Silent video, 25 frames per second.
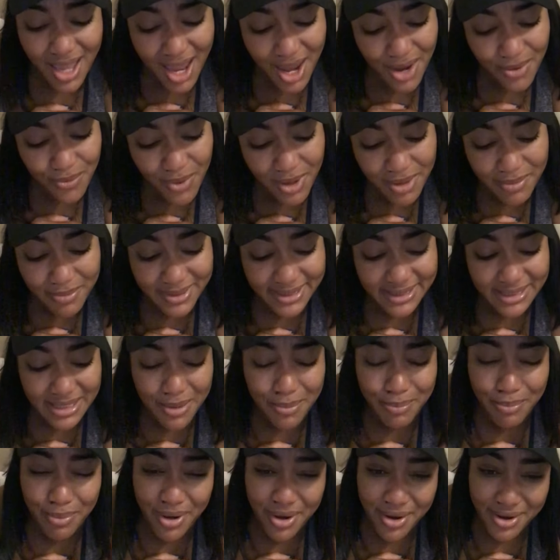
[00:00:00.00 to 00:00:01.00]
And when I
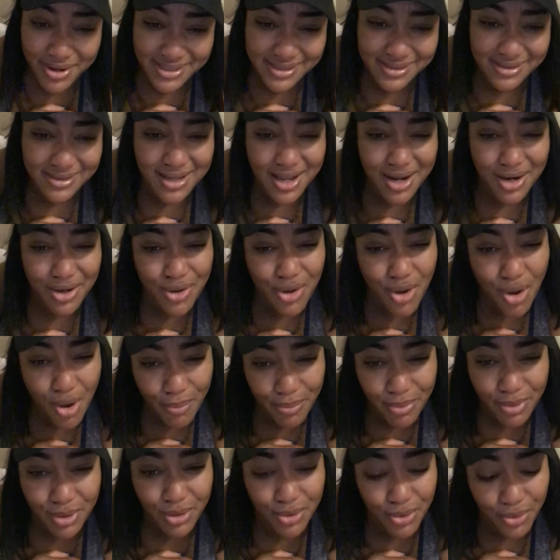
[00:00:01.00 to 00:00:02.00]
say personal
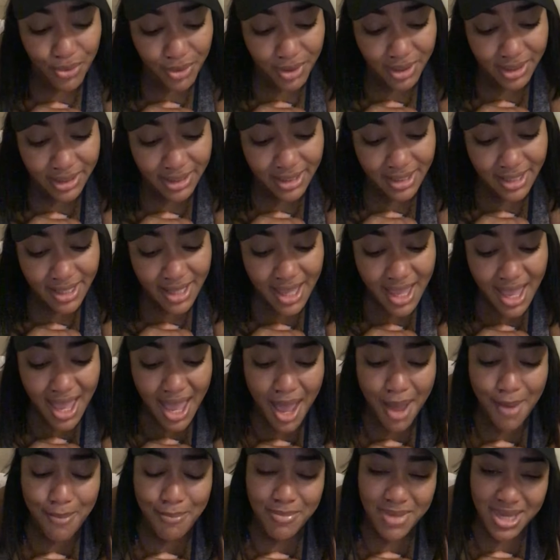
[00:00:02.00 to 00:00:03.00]
couple goal,
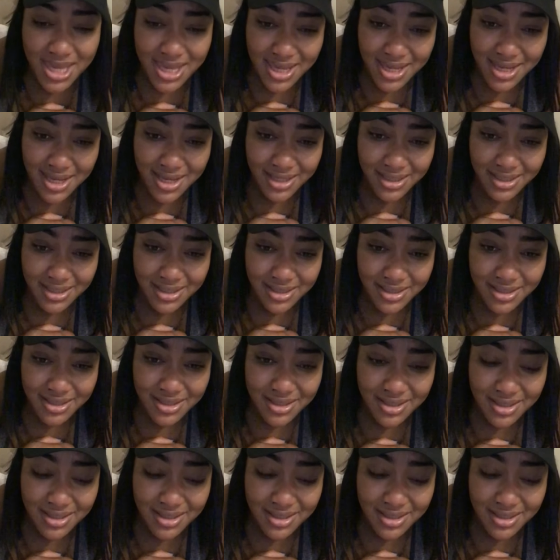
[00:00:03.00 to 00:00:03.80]
I mean